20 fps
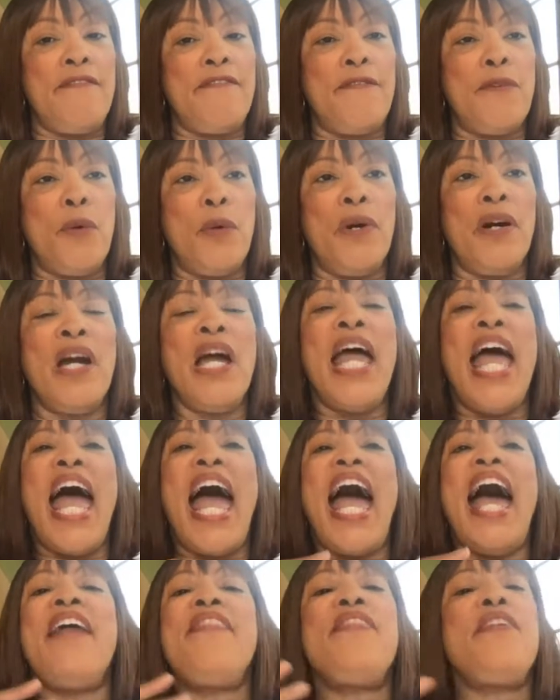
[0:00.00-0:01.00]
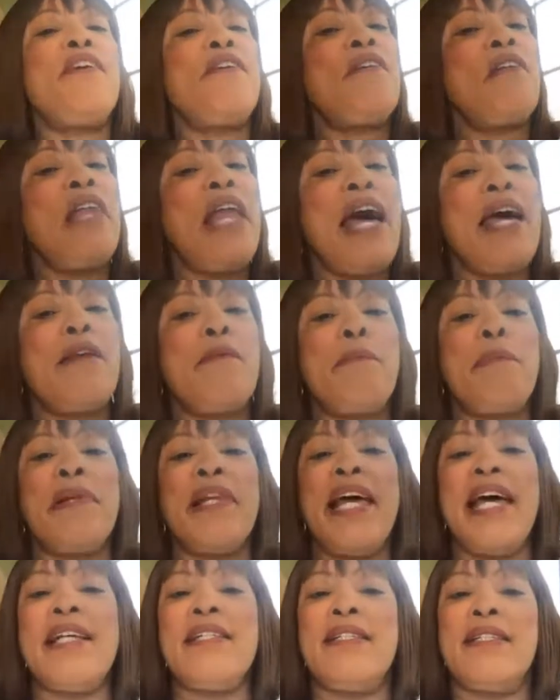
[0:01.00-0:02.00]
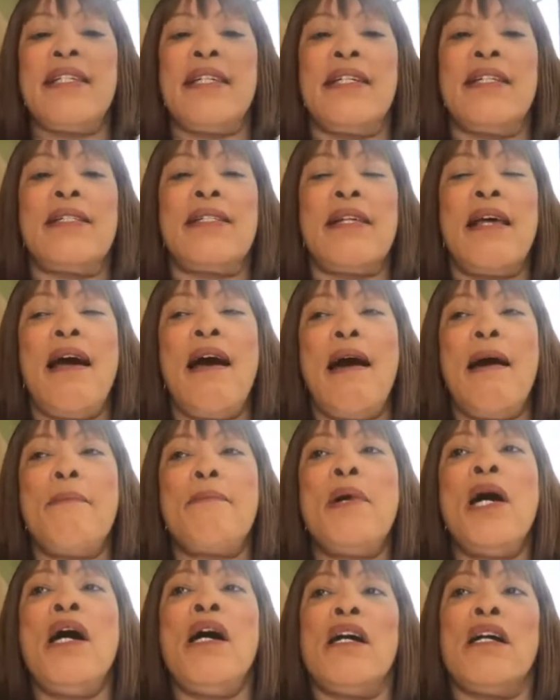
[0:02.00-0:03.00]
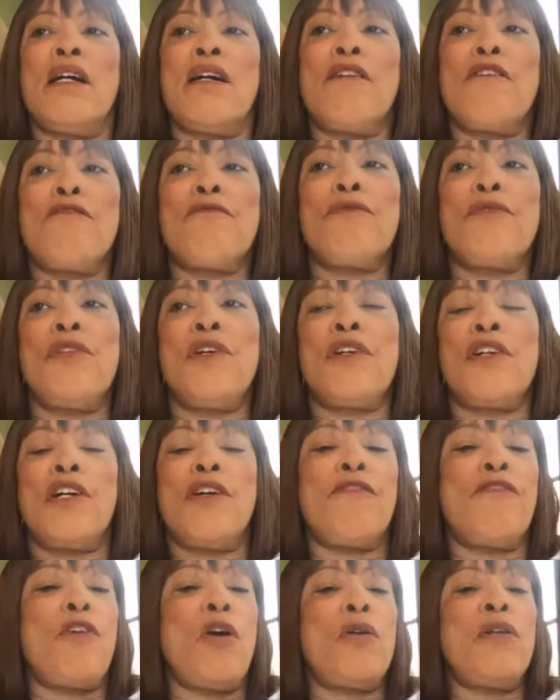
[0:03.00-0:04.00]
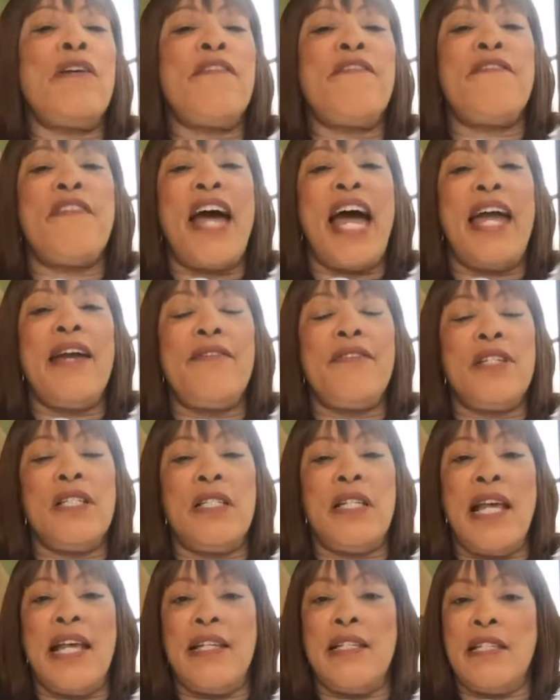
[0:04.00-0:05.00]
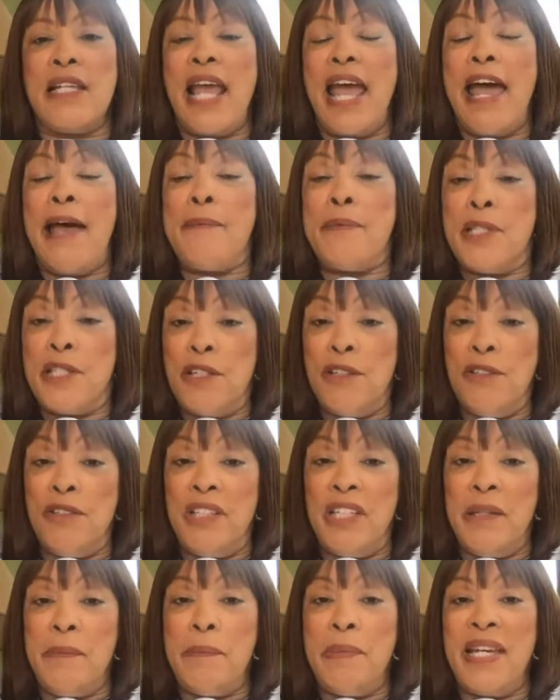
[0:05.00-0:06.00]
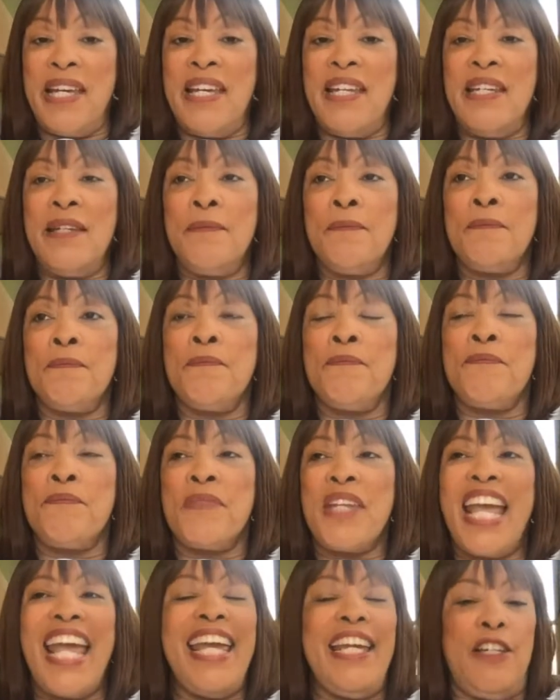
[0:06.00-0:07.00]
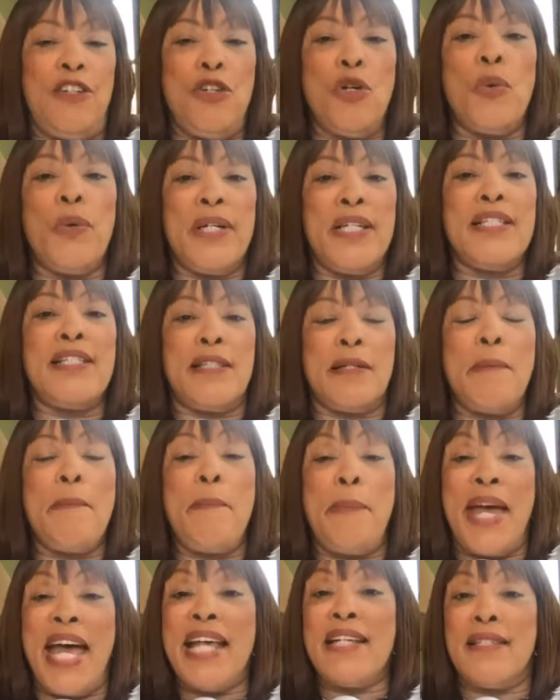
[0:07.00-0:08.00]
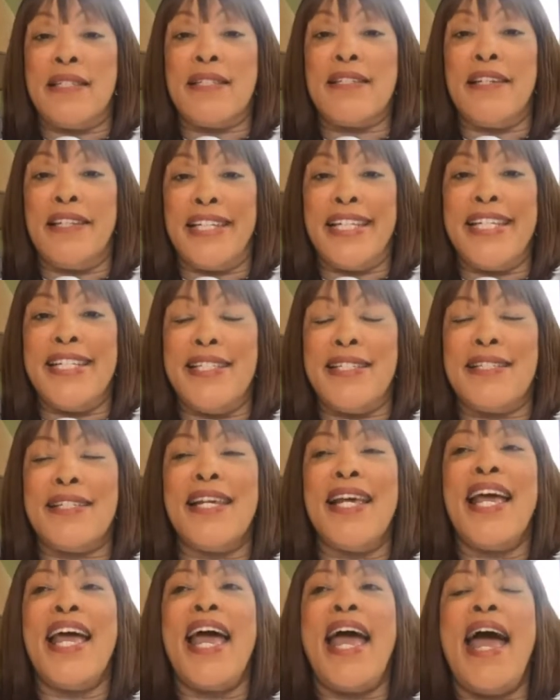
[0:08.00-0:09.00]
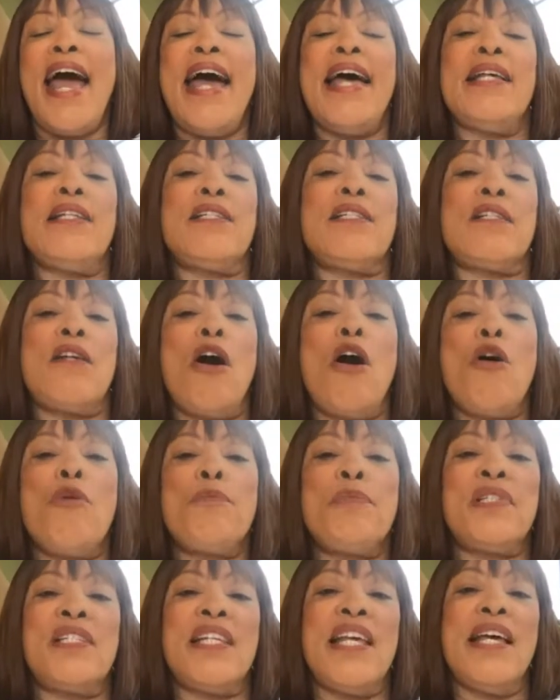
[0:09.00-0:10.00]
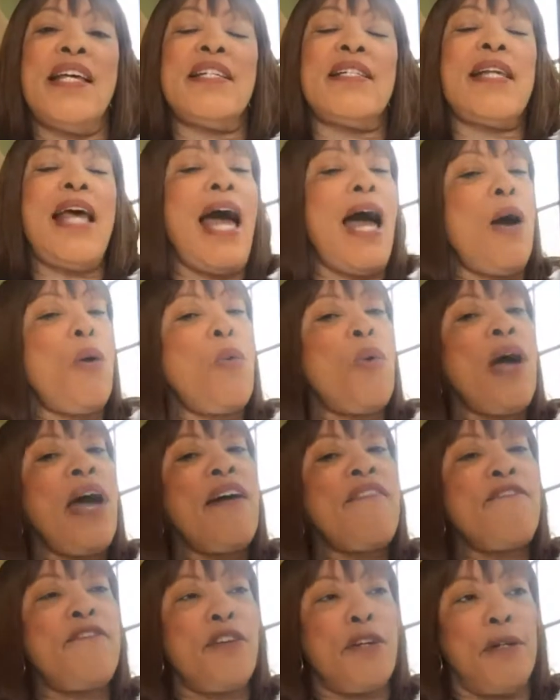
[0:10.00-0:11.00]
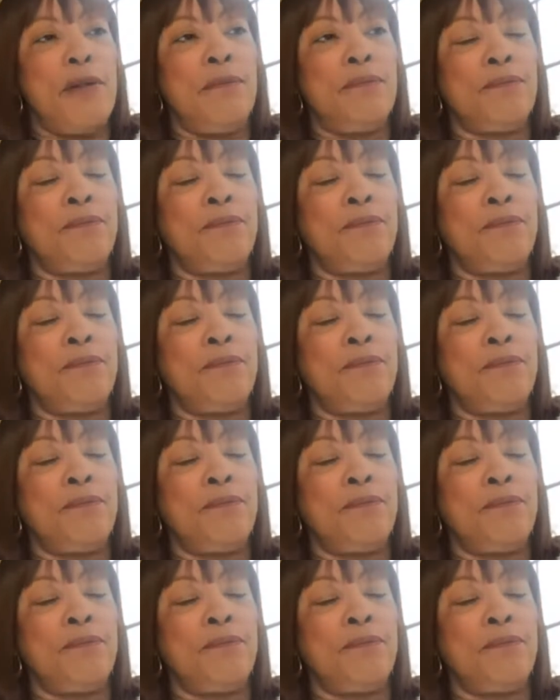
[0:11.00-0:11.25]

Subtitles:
for. And there are a lot of blessings. The coronavirus has absolutely been a noisome pestilence, as Psalm says. However,